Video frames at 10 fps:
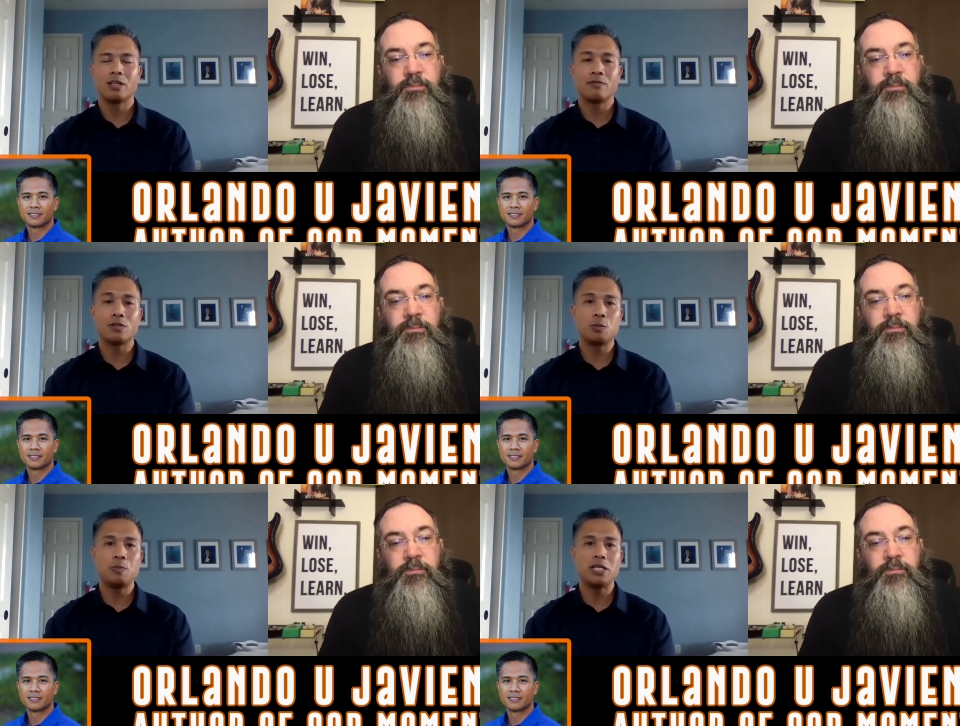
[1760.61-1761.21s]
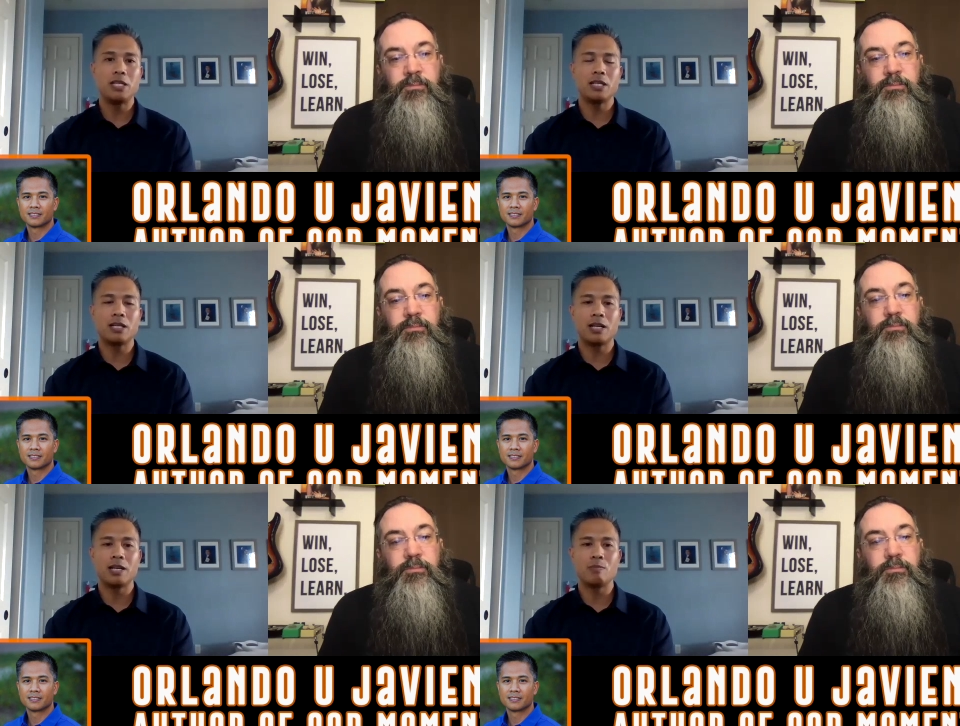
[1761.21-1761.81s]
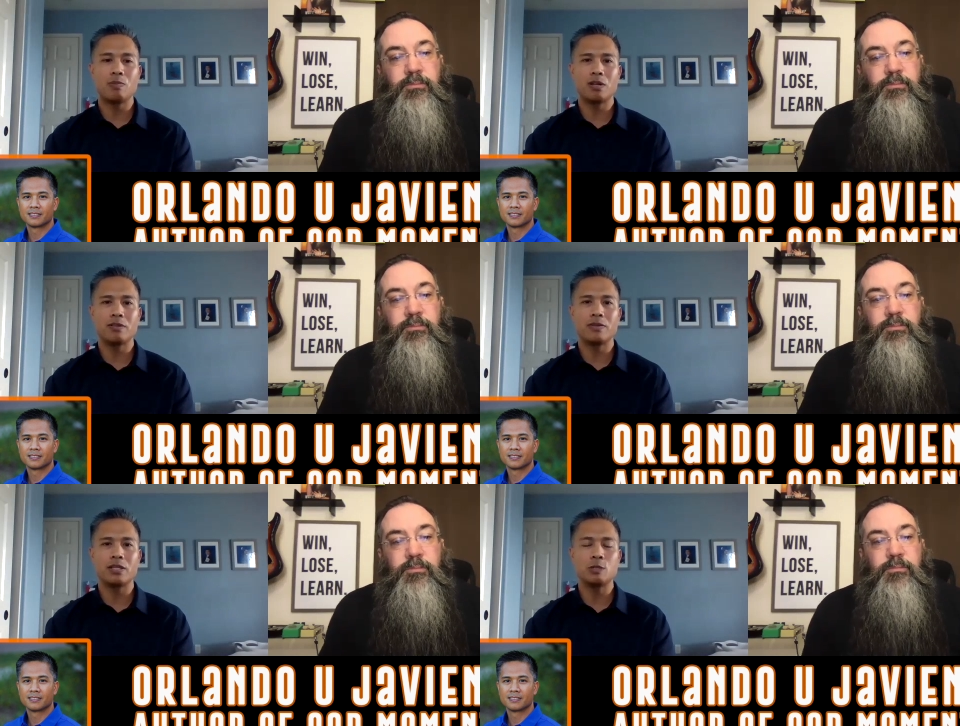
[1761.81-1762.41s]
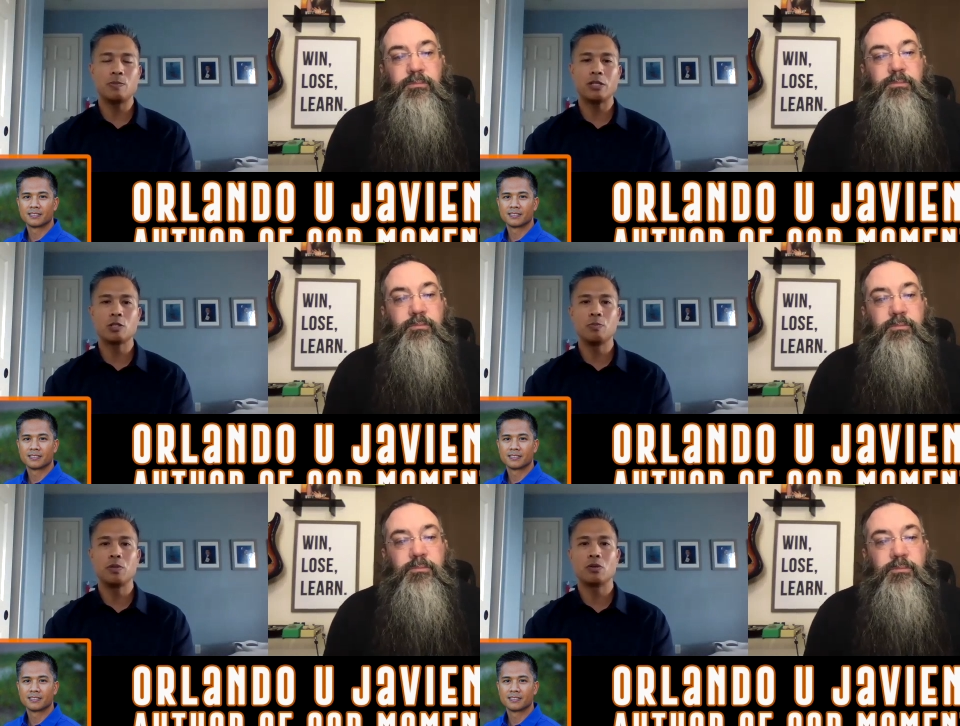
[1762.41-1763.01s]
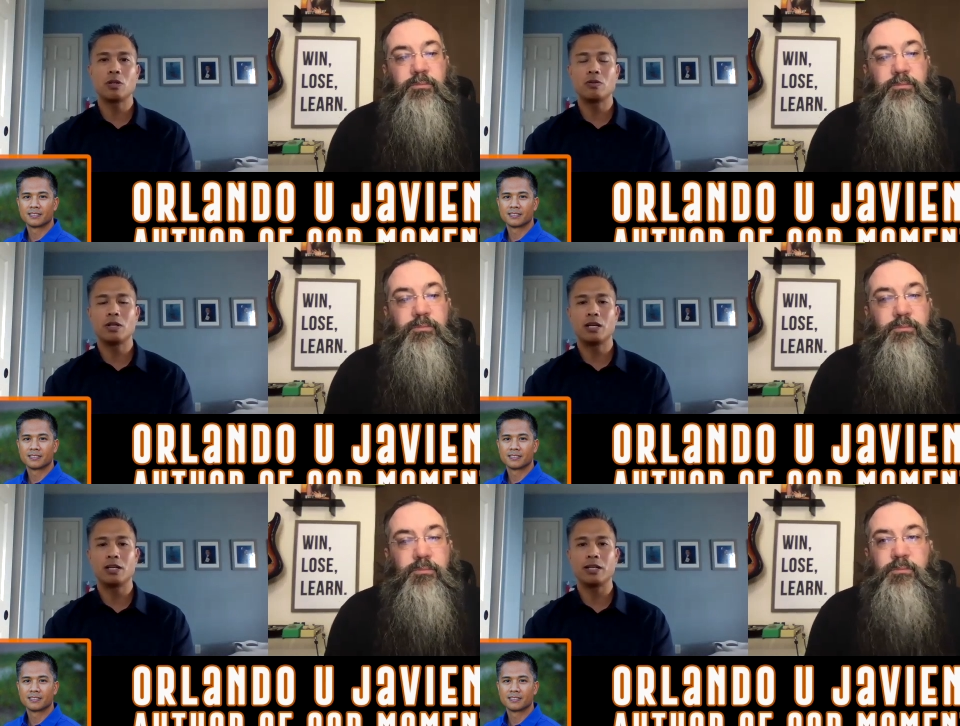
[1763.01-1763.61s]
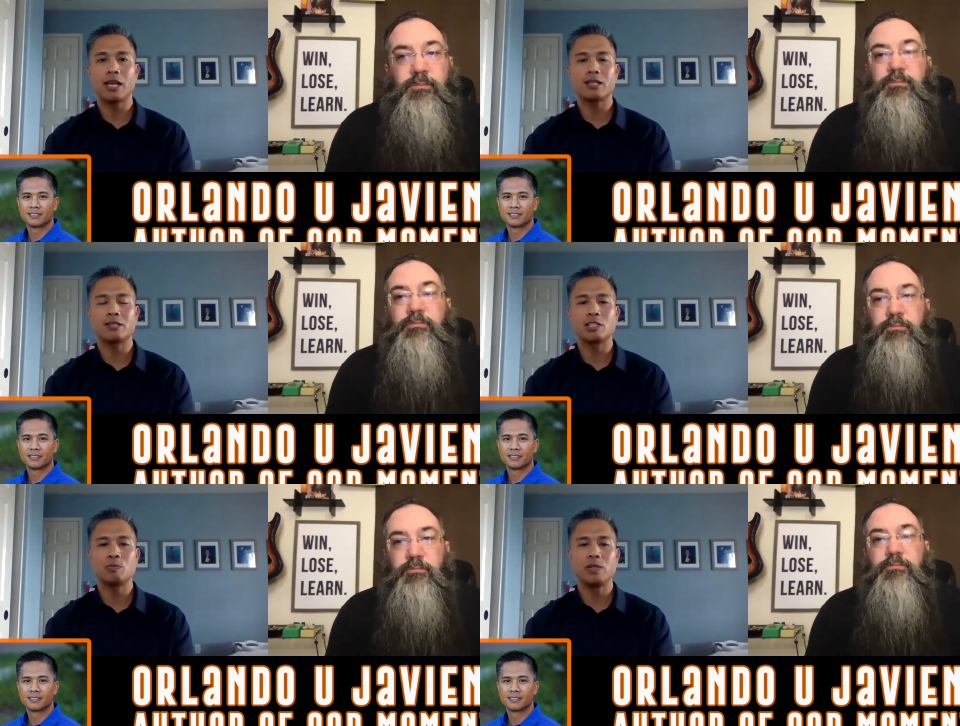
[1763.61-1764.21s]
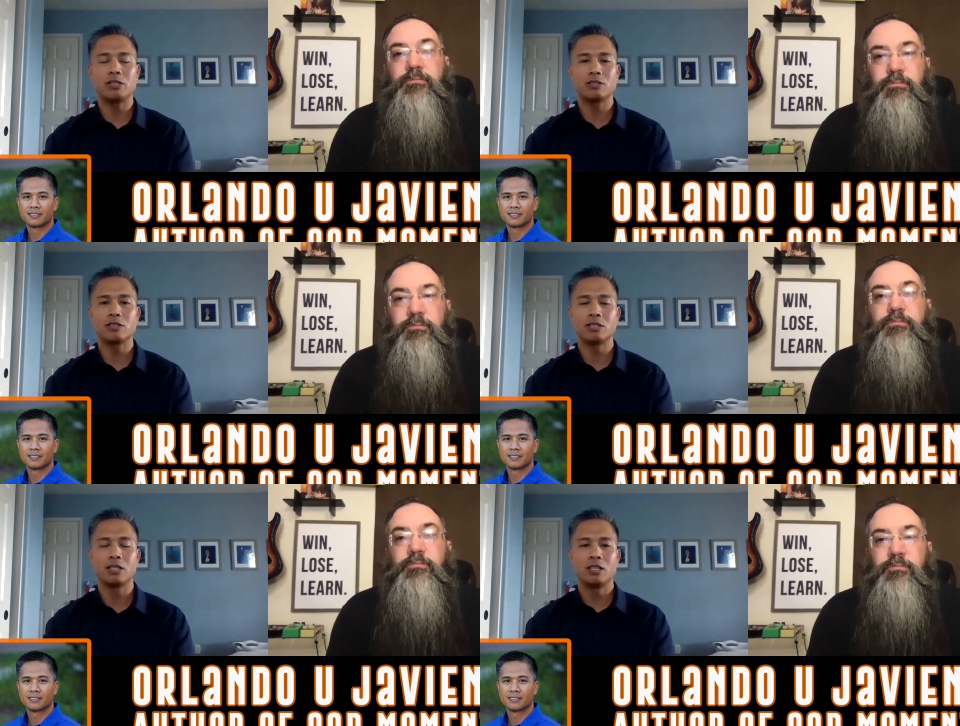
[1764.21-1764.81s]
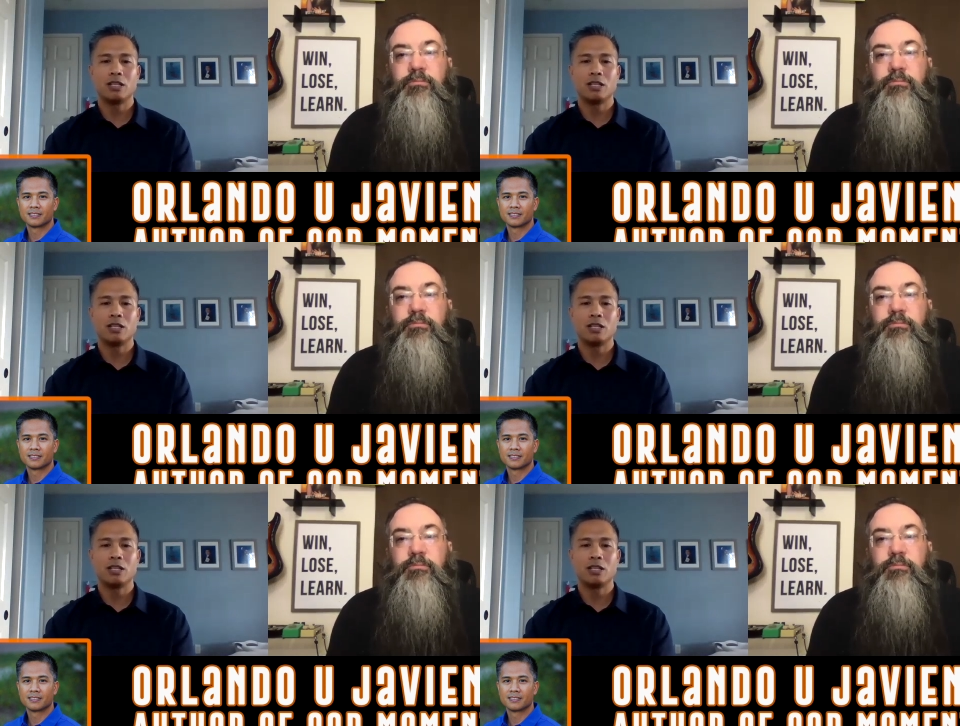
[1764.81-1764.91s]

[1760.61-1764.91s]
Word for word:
Speaker 1: For speaking, I am part of a speakers bureau, Catholic Speakers.